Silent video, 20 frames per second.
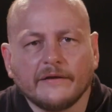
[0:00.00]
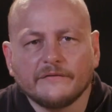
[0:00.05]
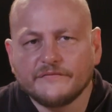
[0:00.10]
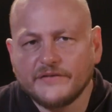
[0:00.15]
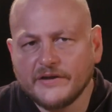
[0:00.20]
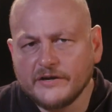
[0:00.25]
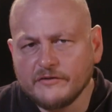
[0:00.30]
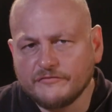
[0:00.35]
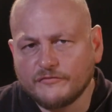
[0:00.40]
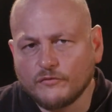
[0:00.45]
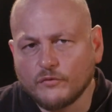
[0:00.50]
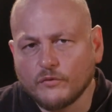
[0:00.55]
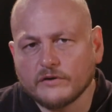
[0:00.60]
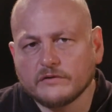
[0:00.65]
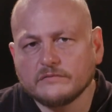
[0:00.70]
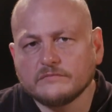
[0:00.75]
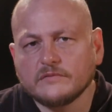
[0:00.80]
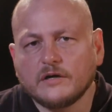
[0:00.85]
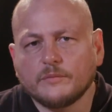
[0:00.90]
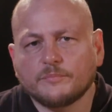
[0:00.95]

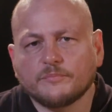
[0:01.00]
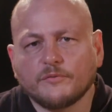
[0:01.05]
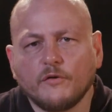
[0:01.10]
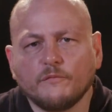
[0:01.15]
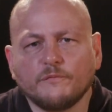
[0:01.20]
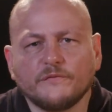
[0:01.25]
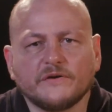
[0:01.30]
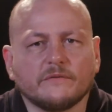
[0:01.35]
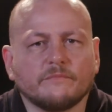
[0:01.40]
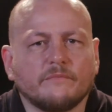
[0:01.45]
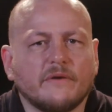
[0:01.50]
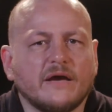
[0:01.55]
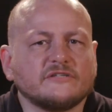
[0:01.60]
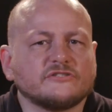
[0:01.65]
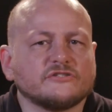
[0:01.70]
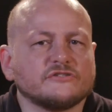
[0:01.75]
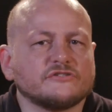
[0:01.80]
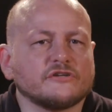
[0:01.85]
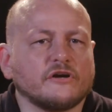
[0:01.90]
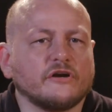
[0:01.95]
Therefore, appropriate
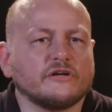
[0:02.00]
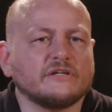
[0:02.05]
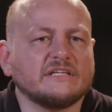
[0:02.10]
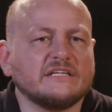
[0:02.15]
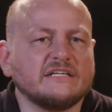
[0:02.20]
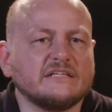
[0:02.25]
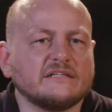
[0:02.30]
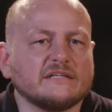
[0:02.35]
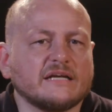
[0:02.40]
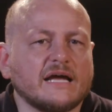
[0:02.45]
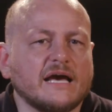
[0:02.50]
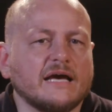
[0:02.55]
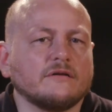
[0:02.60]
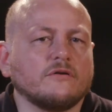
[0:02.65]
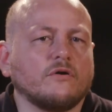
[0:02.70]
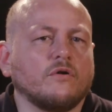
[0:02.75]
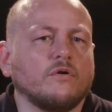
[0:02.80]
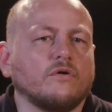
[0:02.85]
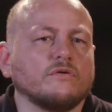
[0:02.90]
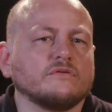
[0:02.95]
measures are needed at
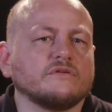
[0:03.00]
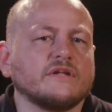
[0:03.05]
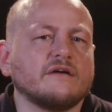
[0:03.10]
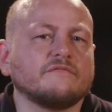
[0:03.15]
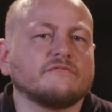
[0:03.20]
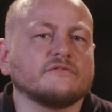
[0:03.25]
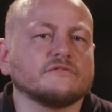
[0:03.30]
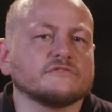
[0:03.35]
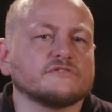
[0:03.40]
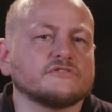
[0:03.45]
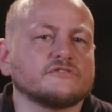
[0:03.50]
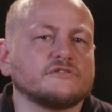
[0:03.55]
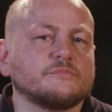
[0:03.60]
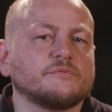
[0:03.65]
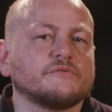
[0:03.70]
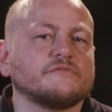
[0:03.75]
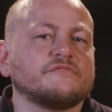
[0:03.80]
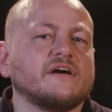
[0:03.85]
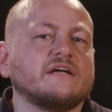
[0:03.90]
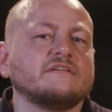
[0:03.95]
all levels to
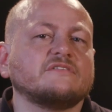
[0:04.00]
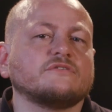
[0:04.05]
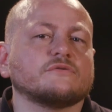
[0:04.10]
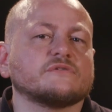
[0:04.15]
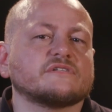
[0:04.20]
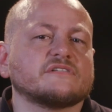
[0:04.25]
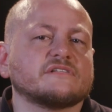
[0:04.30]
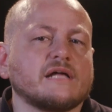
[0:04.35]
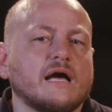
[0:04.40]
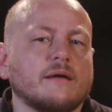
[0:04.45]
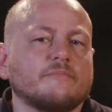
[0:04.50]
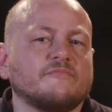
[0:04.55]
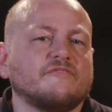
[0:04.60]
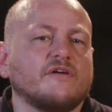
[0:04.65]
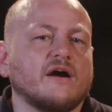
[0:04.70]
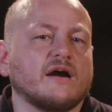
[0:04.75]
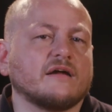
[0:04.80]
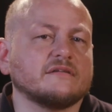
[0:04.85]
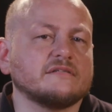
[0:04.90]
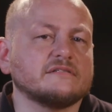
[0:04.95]
prevent or stop
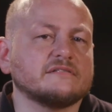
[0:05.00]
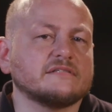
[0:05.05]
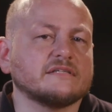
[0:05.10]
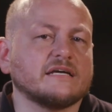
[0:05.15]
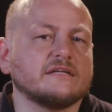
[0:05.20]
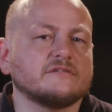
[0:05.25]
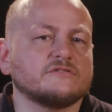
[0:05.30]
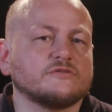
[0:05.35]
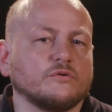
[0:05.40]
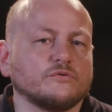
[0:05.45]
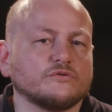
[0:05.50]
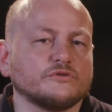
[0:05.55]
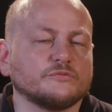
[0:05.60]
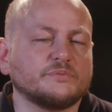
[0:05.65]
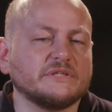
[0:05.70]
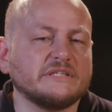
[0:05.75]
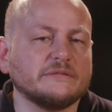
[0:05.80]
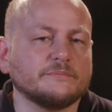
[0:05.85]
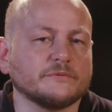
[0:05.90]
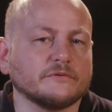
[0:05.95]
violence against older
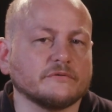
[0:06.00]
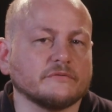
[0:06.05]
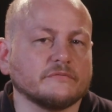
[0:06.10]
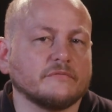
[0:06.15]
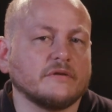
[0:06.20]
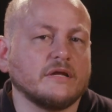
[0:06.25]
people,